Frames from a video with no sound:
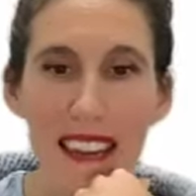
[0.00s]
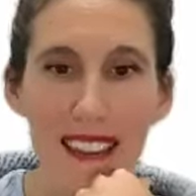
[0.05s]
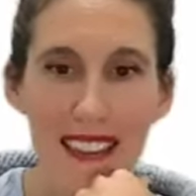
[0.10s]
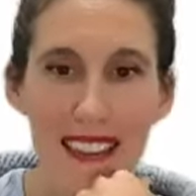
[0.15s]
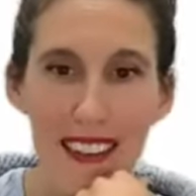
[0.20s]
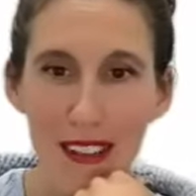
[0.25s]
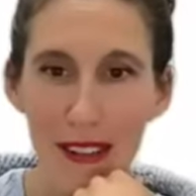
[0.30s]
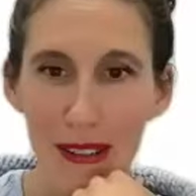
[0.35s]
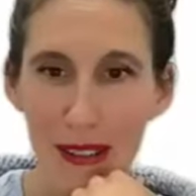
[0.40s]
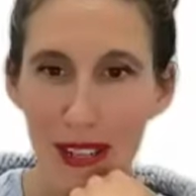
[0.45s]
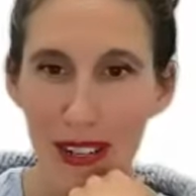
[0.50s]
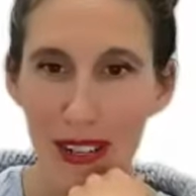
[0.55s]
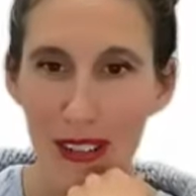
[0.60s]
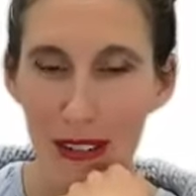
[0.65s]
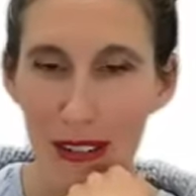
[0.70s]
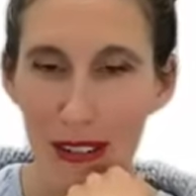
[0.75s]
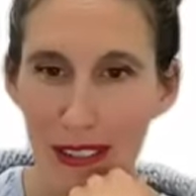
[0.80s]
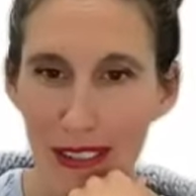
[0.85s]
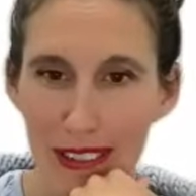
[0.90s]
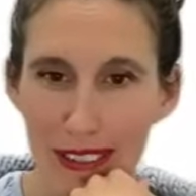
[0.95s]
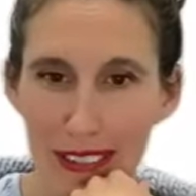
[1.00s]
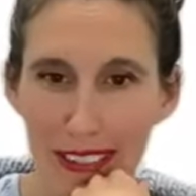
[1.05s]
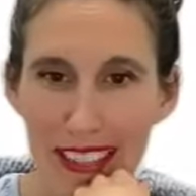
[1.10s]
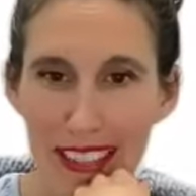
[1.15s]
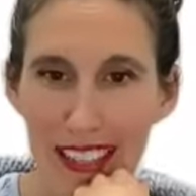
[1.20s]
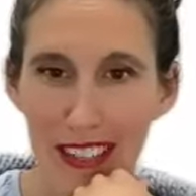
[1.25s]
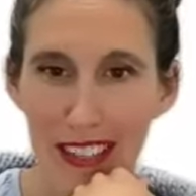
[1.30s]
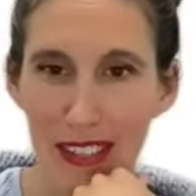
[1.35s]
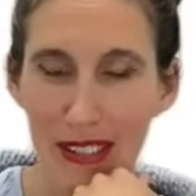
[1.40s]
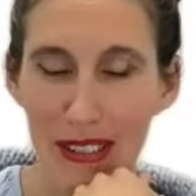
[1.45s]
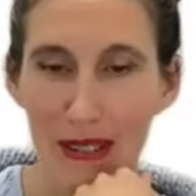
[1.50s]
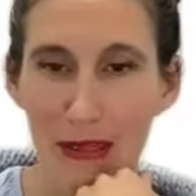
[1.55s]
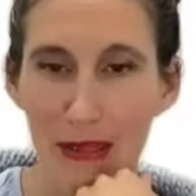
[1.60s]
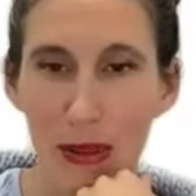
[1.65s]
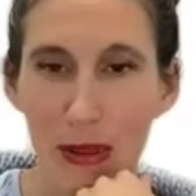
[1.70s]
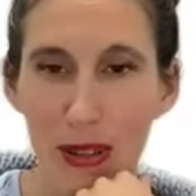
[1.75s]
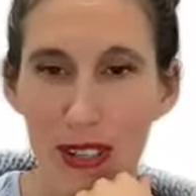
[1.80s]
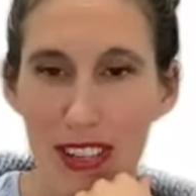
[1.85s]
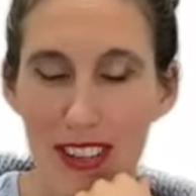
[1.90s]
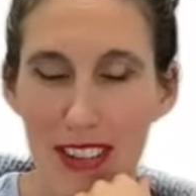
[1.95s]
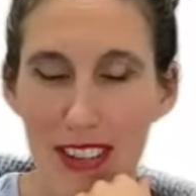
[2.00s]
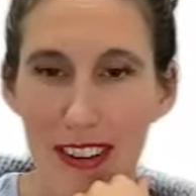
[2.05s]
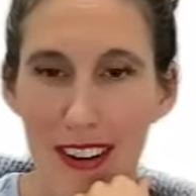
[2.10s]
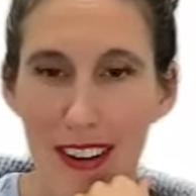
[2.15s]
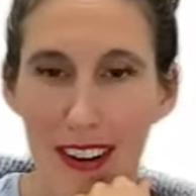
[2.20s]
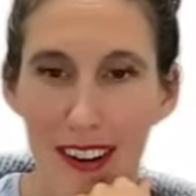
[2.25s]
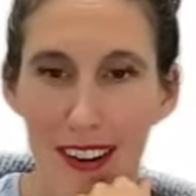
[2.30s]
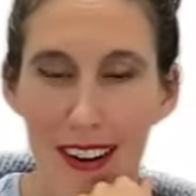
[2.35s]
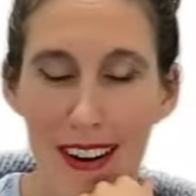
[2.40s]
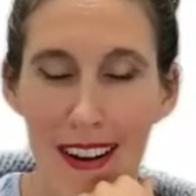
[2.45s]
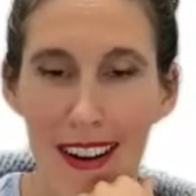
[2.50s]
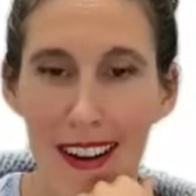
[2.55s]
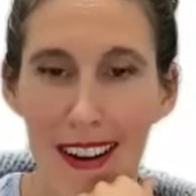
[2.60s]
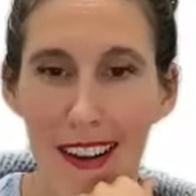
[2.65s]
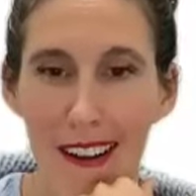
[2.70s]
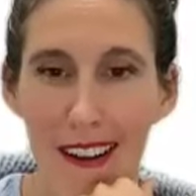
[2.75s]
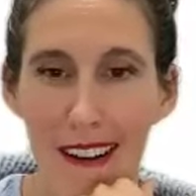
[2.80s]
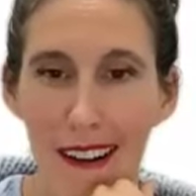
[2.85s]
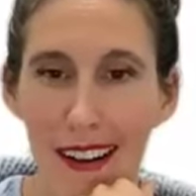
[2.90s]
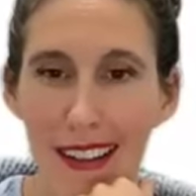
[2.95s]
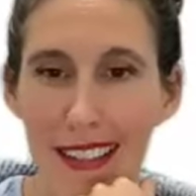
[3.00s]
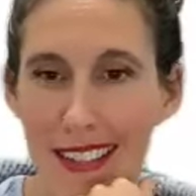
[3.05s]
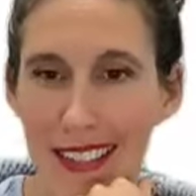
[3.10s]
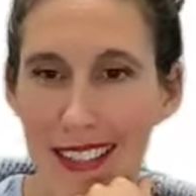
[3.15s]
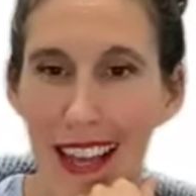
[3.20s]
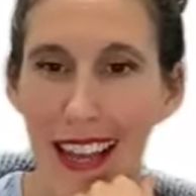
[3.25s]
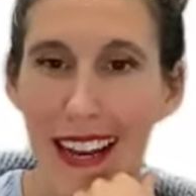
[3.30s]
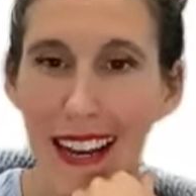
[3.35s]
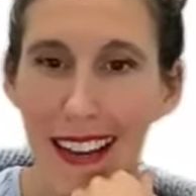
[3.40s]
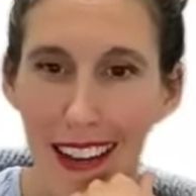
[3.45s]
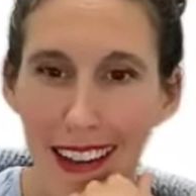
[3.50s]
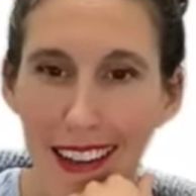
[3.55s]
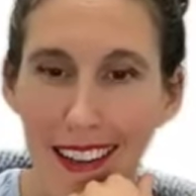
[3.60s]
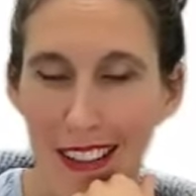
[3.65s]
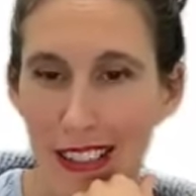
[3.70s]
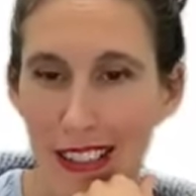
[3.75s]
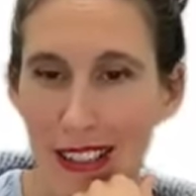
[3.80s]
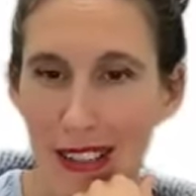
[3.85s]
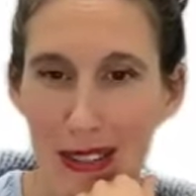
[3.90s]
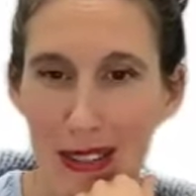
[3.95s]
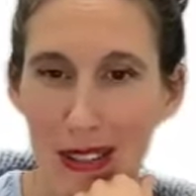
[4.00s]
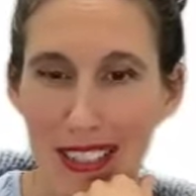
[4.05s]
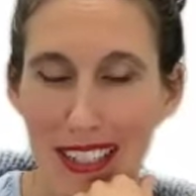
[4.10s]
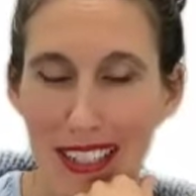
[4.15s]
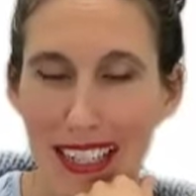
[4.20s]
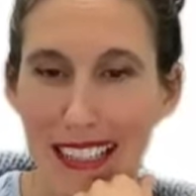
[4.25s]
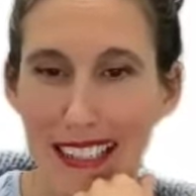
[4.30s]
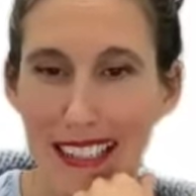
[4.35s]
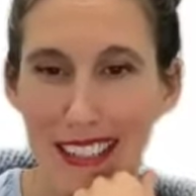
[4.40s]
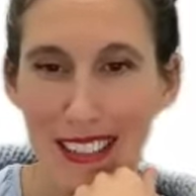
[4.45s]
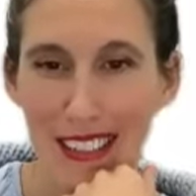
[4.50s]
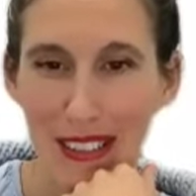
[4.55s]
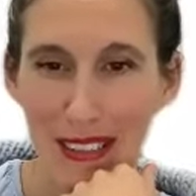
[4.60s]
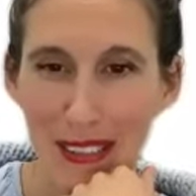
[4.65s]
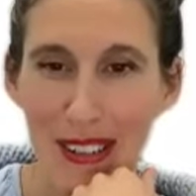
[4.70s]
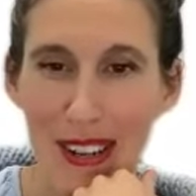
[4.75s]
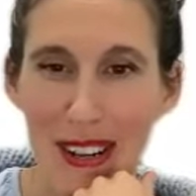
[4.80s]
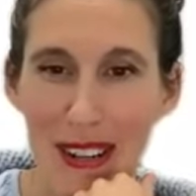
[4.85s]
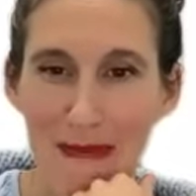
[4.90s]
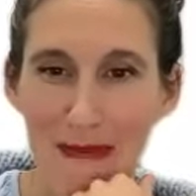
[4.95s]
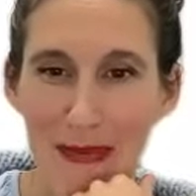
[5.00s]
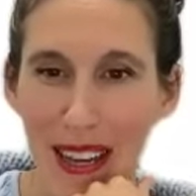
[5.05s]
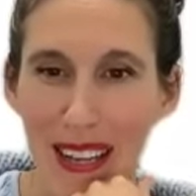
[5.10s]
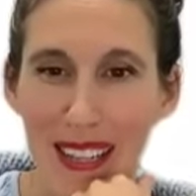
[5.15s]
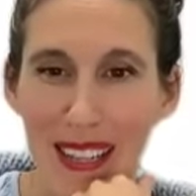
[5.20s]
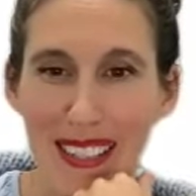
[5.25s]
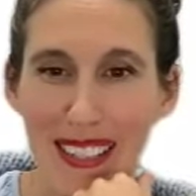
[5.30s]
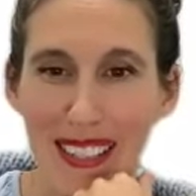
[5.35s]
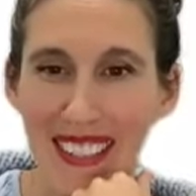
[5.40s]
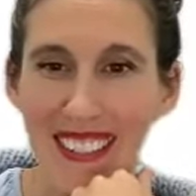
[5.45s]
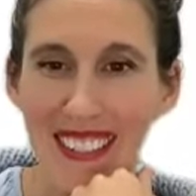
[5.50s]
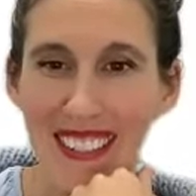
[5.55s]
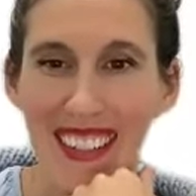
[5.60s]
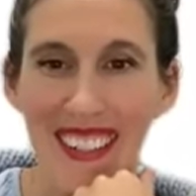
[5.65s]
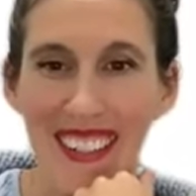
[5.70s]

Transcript: in the clinical years, of course, you're on site at clinical sites and learning medicine